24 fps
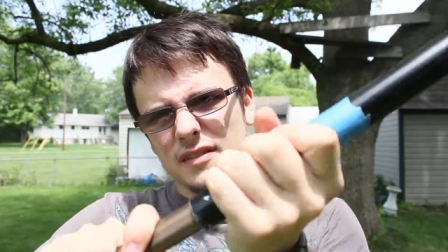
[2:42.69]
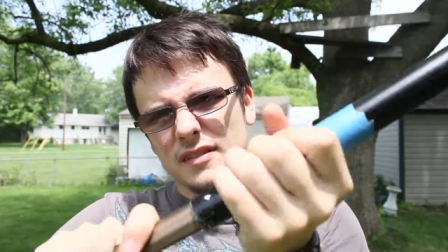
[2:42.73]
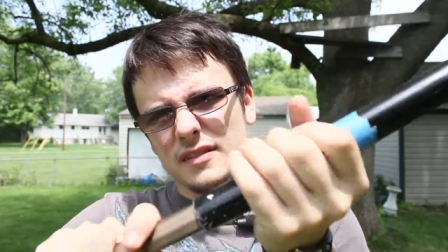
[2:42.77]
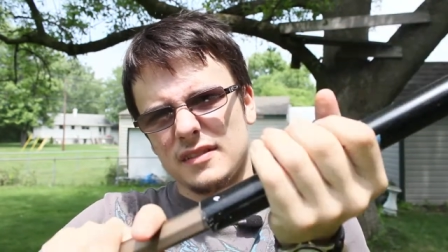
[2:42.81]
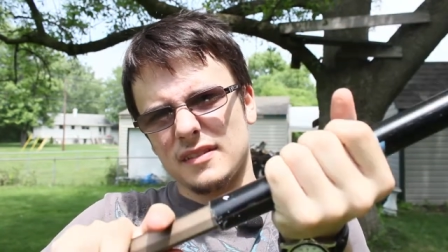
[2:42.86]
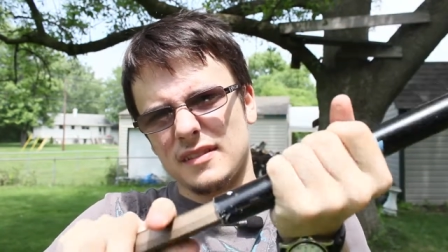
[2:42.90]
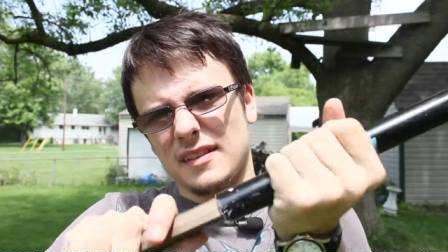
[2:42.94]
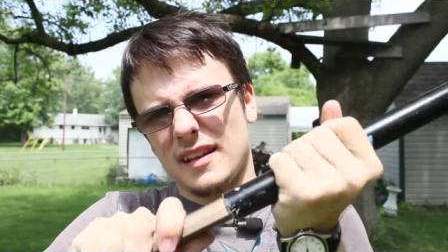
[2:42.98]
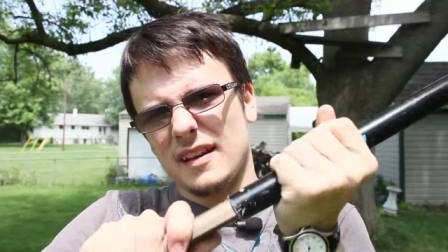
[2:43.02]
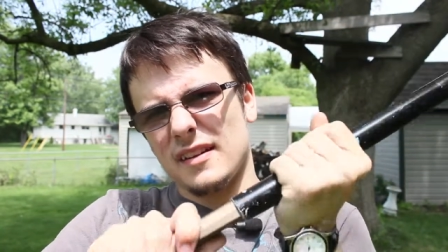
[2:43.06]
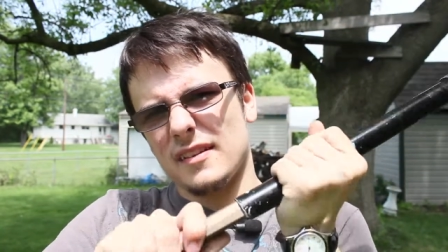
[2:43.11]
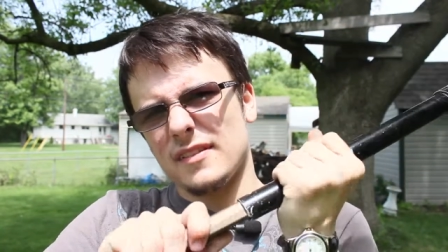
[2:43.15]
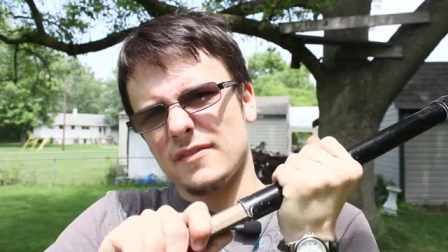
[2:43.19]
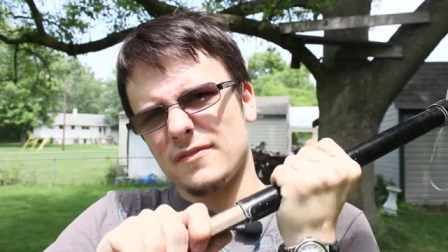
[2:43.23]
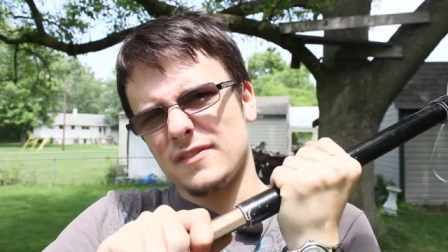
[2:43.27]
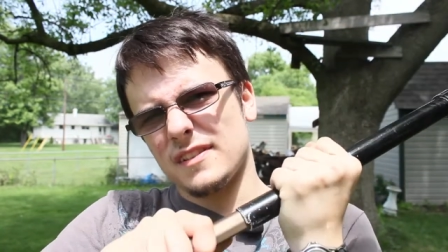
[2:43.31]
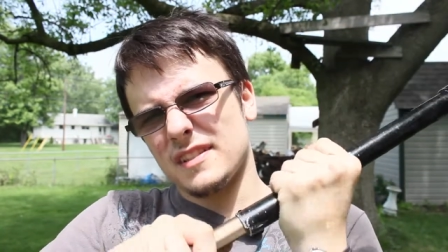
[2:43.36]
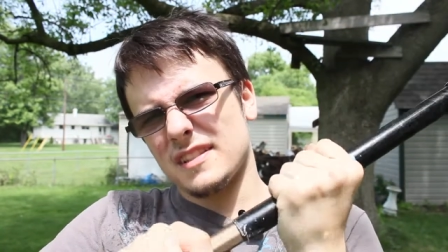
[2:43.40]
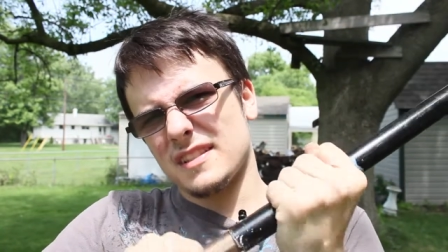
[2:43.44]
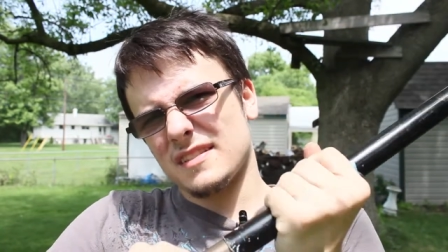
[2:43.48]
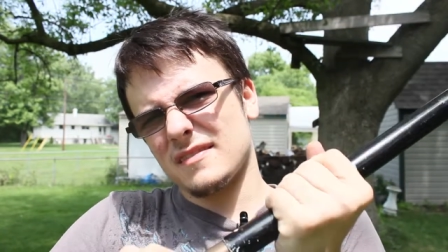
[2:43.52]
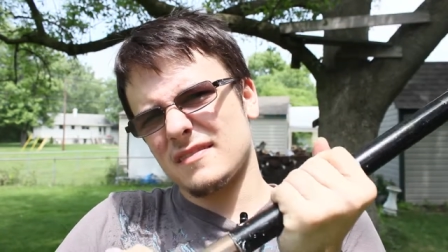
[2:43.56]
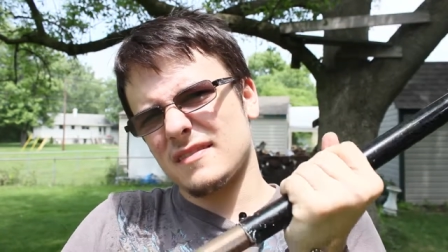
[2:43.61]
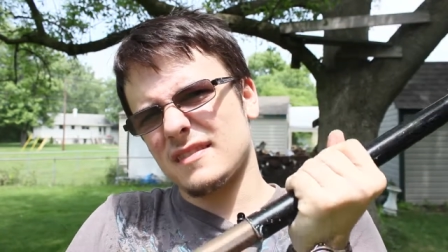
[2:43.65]
so now it
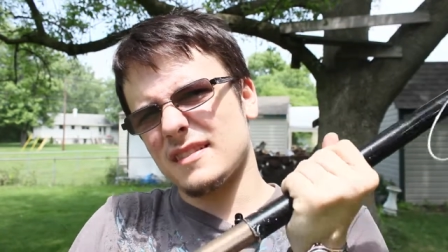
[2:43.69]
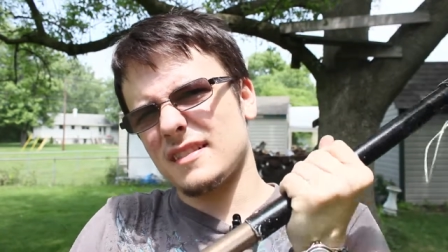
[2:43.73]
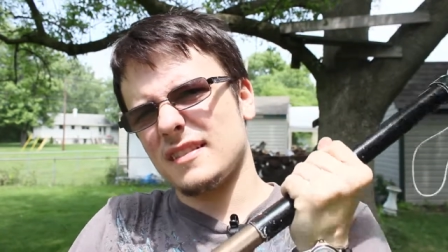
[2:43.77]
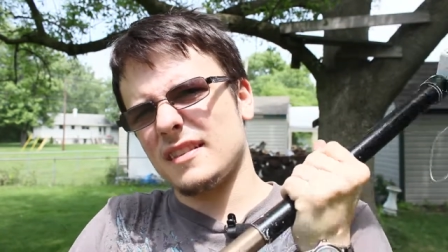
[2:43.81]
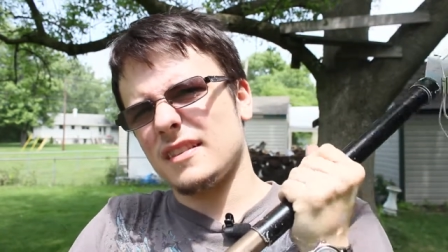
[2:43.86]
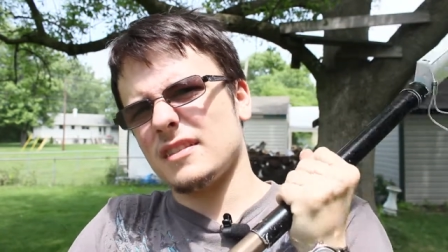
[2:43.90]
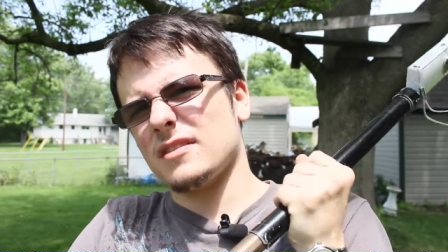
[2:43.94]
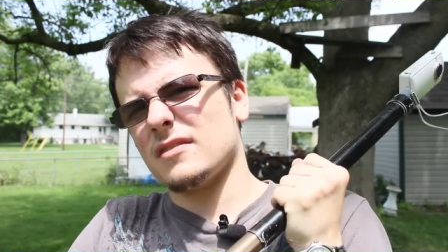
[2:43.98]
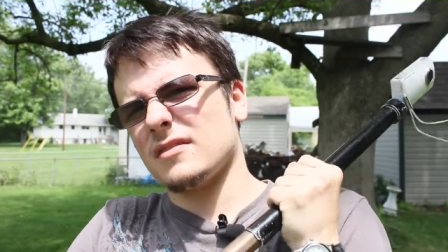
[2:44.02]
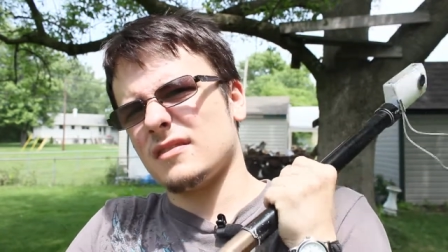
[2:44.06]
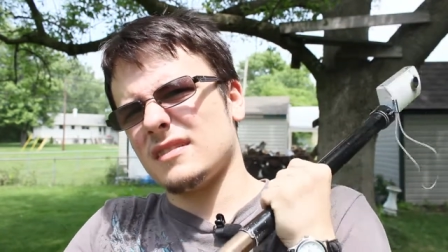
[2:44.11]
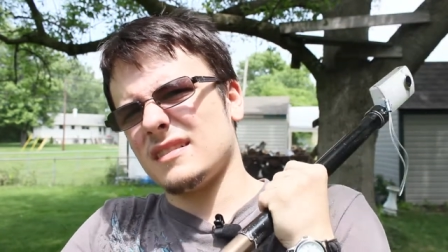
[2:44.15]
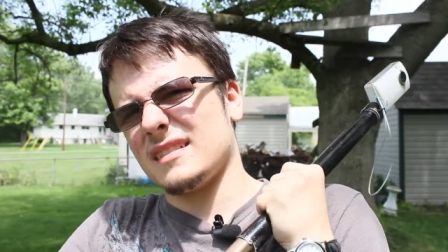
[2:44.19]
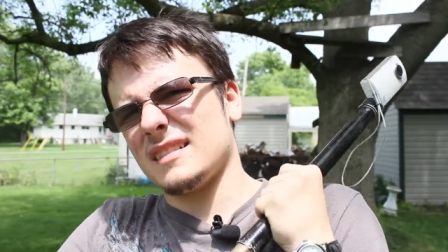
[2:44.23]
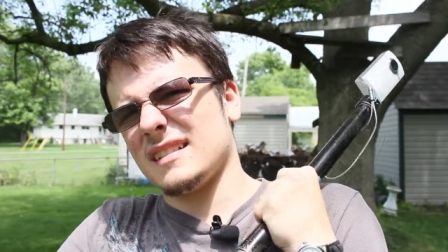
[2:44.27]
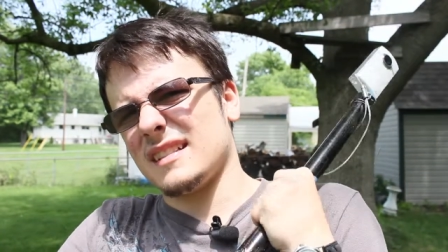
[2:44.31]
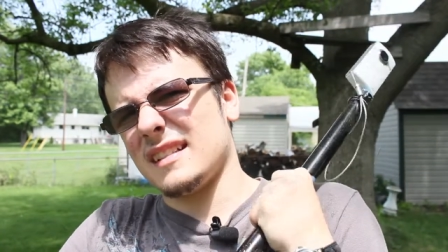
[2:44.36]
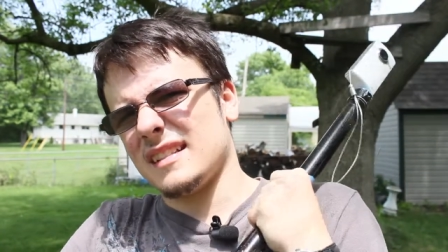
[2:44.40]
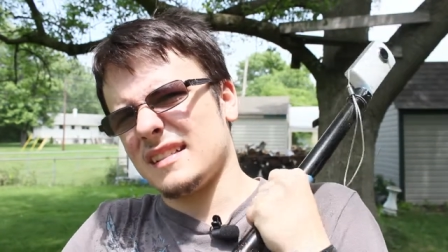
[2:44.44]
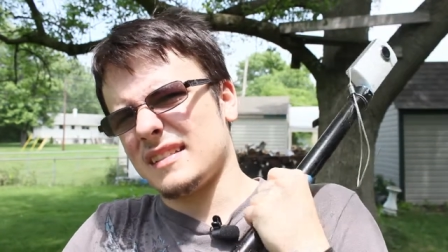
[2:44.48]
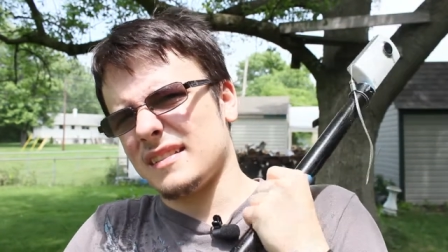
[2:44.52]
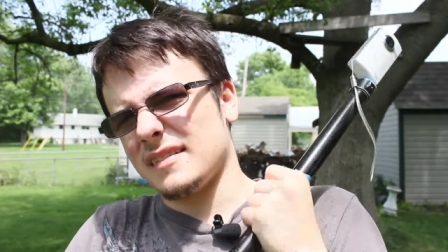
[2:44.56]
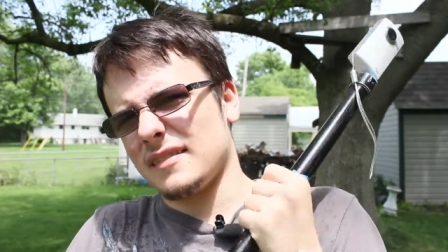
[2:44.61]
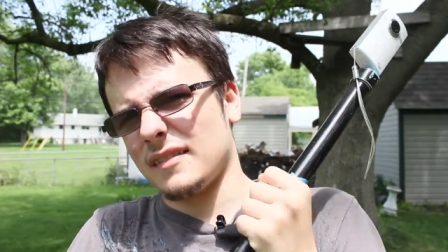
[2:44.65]
fits right in there
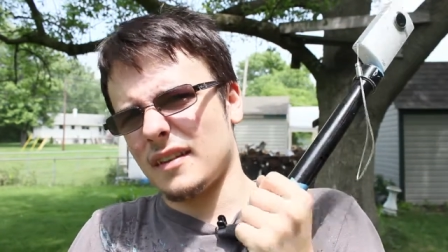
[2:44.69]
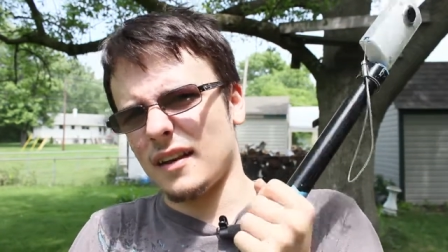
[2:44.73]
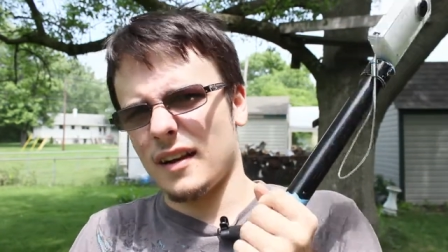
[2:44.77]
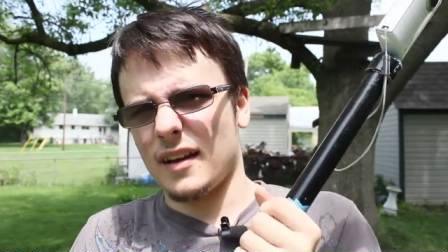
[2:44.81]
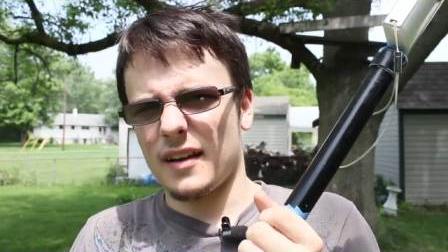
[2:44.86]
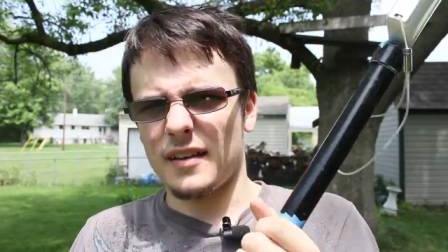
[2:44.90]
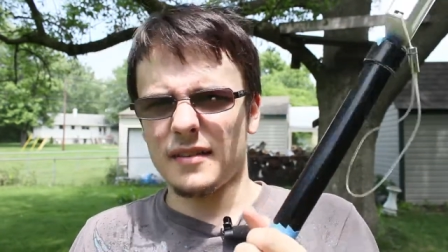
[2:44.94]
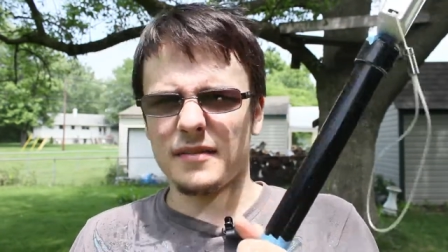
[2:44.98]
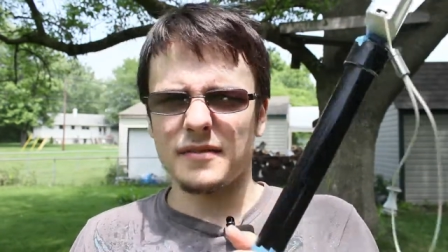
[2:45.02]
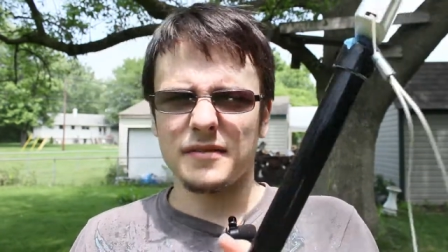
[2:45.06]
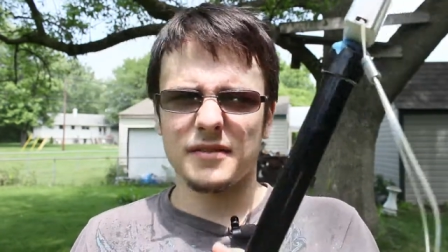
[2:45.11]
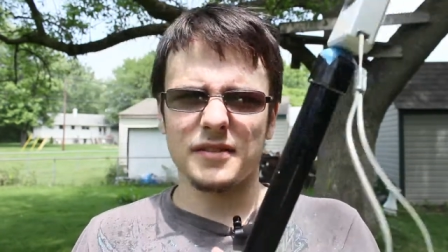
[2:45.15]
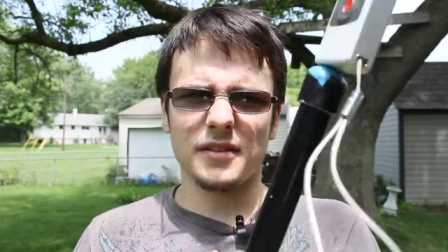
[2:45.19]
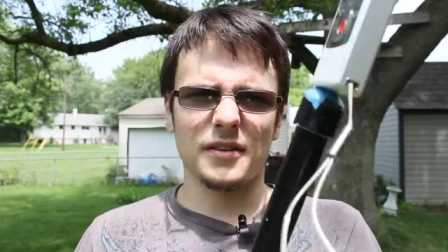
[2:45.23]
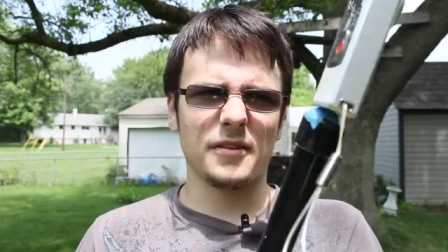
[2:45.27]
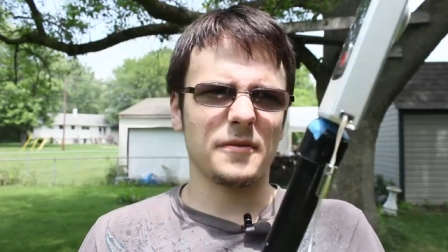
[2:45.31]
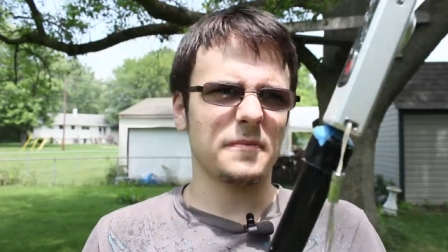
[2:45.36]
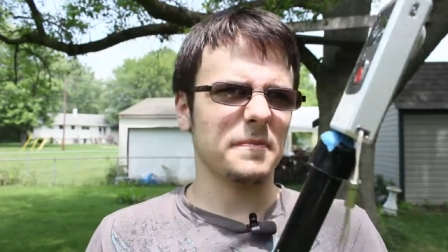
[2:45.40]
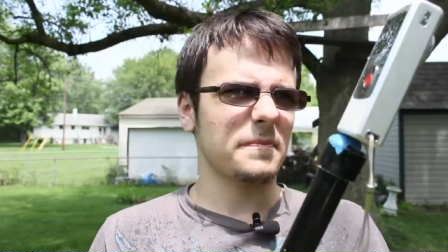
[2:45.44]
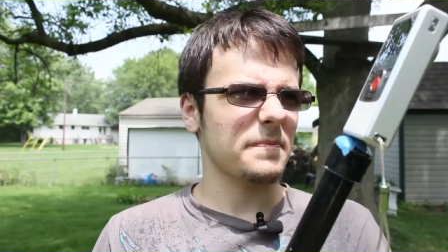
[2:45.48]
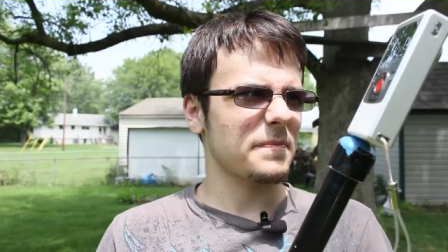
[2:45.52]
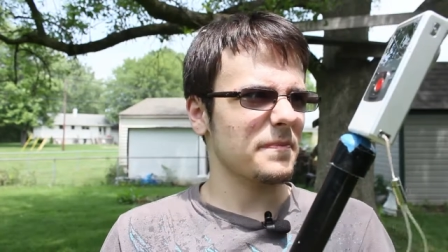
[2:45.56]
nice and tight, so.